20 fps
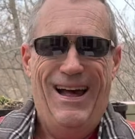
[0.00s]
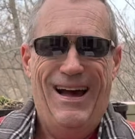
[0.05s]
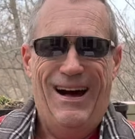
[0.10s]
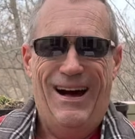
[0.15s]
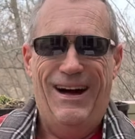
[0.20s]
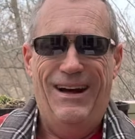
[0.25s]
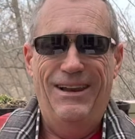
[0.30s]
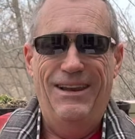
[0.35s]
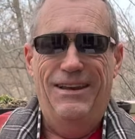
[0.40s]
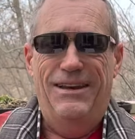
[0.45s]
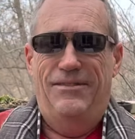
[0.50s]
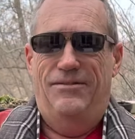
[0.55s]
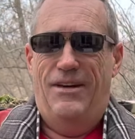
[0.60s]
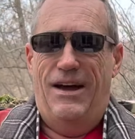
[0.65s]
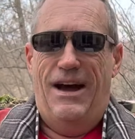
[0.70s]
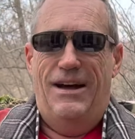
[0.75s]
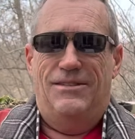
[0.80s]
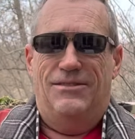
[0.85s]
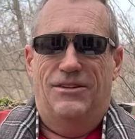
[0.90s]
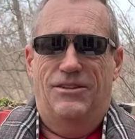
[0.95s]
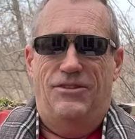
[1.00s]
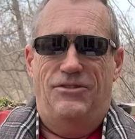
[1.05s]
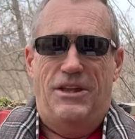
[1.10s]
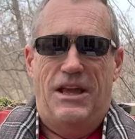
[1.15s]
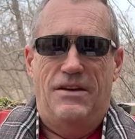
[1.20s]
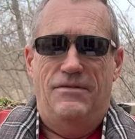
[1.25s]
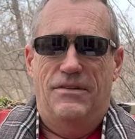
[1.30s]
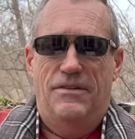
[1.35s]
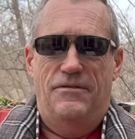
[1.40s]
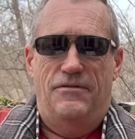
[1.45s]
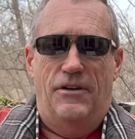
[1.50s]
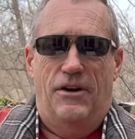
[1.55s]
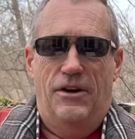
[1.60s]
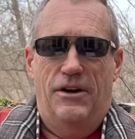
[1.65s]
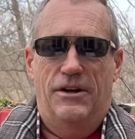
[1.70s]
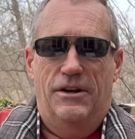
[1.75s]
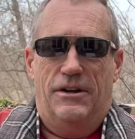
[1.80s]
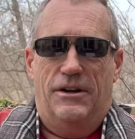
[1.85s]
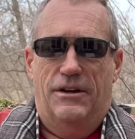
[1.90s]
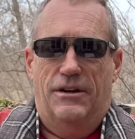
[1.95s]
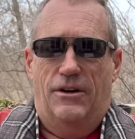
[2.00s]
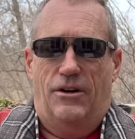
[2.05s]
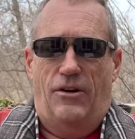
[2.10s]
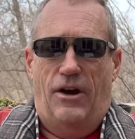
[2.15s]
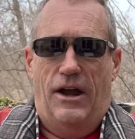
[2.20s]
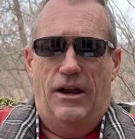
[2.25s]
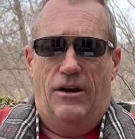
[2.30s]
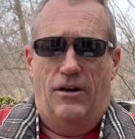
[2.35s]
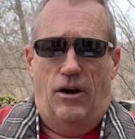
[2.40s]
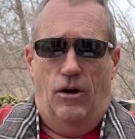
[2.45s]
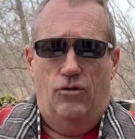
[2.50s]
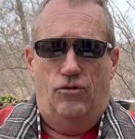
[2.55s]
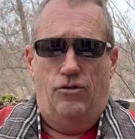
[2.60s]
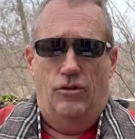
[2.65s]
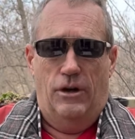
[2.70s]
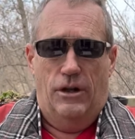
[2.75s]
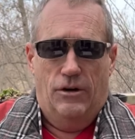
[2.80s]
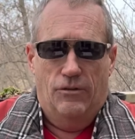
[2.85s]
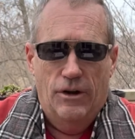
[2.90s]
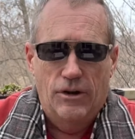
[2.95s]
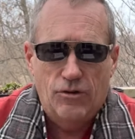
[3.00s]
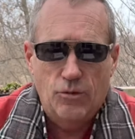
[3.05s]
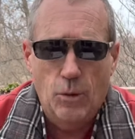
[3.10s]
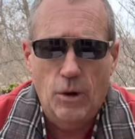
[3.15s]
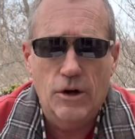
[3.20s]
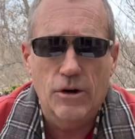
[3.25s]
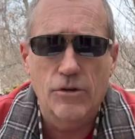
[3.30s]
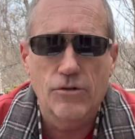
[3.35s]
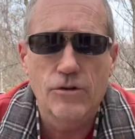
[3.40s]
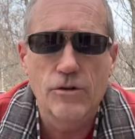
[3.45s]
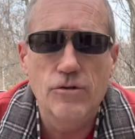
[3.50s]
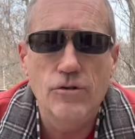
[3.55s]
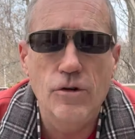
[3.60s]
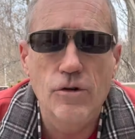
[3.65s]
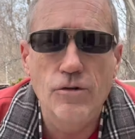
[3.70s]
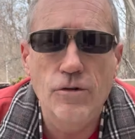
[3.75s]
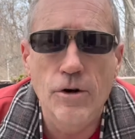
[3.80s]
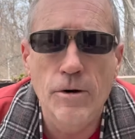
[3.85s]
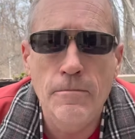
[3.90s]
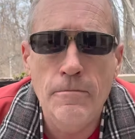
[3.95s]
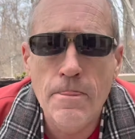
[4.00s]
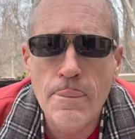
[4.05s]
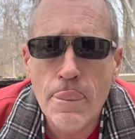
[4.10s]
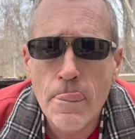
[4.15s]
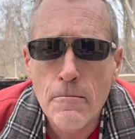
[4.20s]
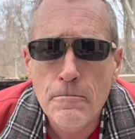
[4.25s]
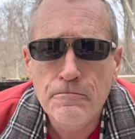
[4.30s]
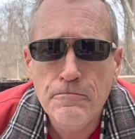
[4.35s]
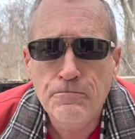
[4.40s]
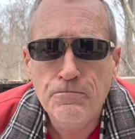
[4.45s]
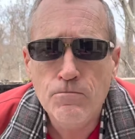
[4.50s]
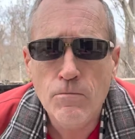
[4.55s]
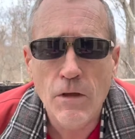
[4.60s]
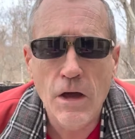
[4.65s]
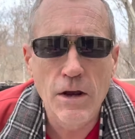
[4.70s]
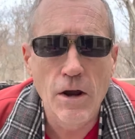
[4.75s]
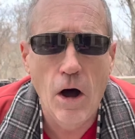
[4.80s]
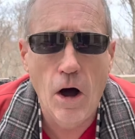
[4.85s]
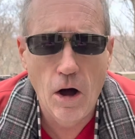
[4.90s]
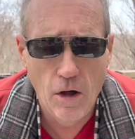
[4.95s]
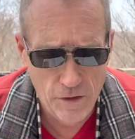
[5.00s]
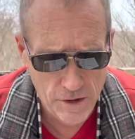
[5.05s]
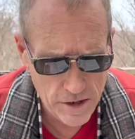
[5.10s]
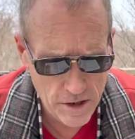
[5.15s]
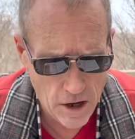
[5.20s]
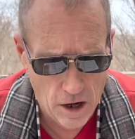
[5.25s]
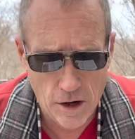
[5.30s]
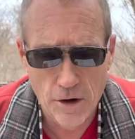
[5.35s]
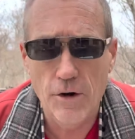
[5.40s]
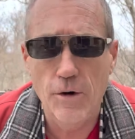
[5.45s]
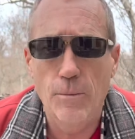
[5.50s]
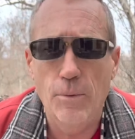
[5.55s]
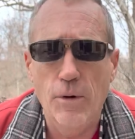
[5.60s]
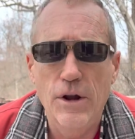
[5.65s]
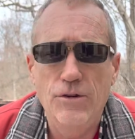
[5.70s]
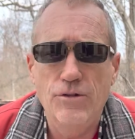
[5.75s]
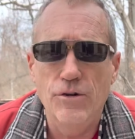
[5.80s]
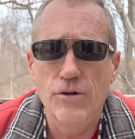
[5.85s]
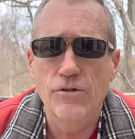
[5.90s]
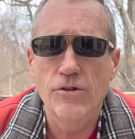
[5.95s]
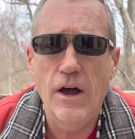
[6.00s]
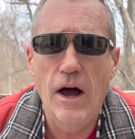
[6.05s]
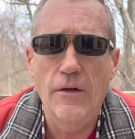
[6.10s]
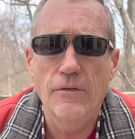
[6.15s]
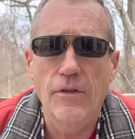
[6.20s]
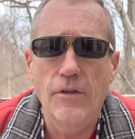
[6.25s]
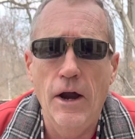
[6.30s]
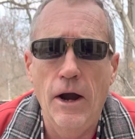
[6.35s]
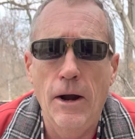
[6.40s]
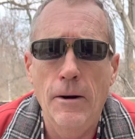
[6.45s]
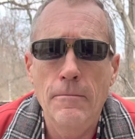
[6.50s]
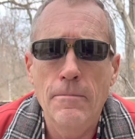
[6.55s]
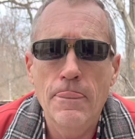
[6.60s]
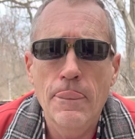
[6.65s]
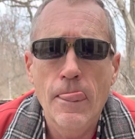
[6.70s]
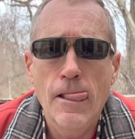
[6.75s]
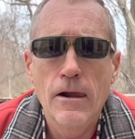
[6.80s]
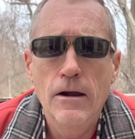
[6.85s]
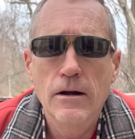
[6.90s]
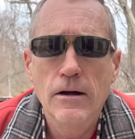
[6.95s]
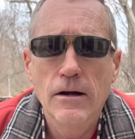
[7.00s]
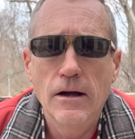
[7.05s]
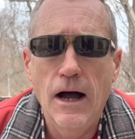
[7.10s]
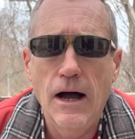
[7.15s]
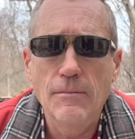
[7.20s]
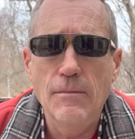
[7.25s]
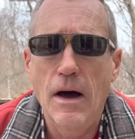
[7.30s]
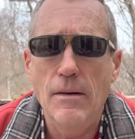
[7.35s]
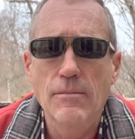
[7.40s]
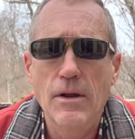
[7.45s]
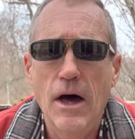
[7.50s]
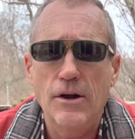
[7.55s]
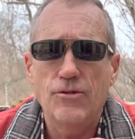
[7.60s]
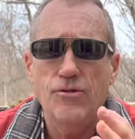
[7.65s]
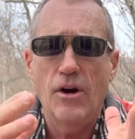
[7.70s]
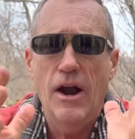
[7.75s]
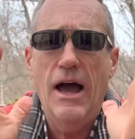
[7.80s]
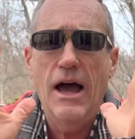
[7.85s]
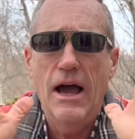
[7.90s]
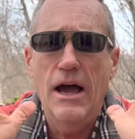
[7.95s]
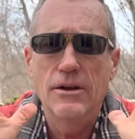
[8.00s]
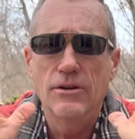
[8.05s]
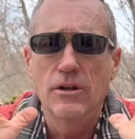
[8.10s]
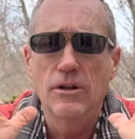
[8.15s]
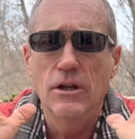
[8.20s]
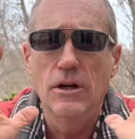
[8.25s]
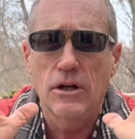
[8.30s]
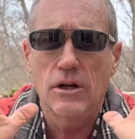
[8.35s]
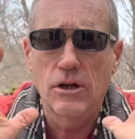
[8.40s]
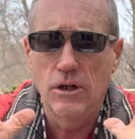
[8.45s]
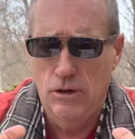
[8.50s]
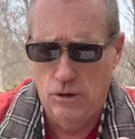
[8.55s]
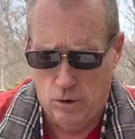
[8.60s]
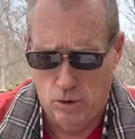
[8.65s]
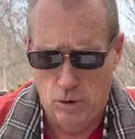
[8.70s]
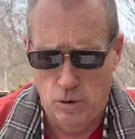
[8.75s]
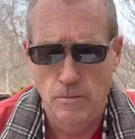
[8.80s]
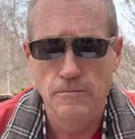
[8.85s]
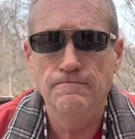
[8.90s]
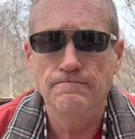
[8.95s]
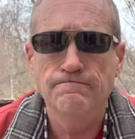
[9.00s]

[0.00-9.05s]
I'll leave that to Stephen Furtick and Craig Groeschel and Rich Wilkerson Jr. and all the younger preachers out there. I'm, I'm not trying to look cool.